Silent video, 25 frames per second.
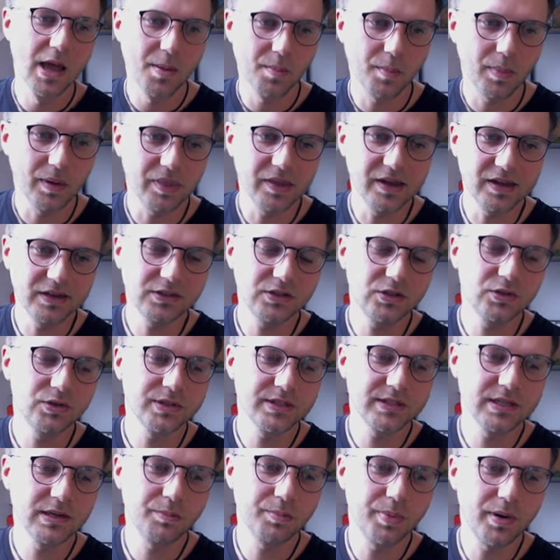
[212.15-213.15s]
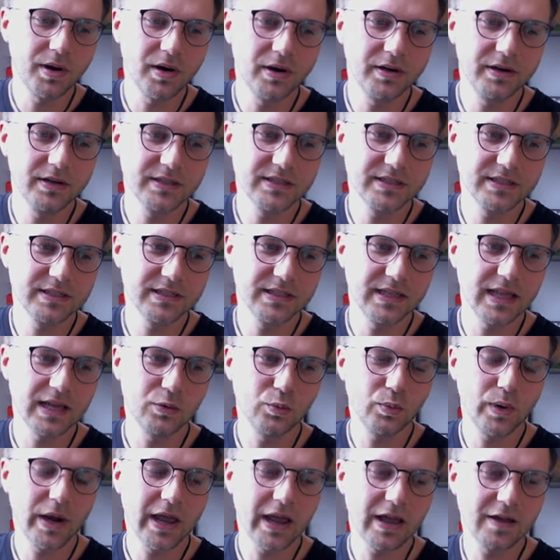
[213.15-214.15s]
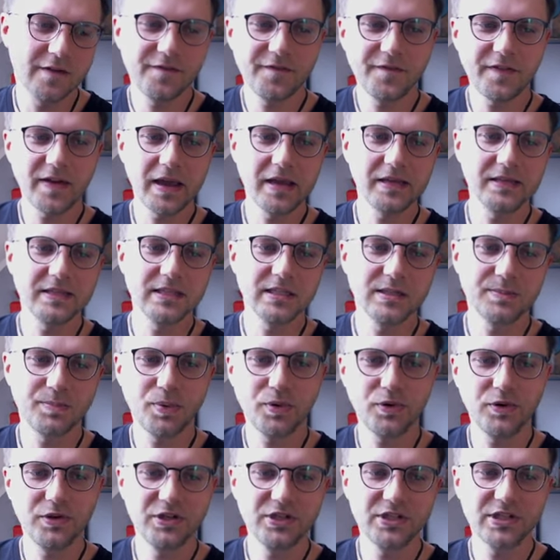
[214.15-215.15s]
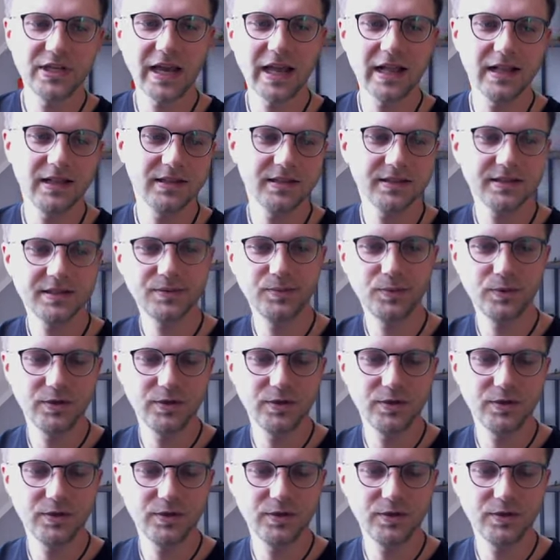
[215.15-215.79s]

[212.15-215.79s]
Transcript: But the interesting part is that we have phases per cells,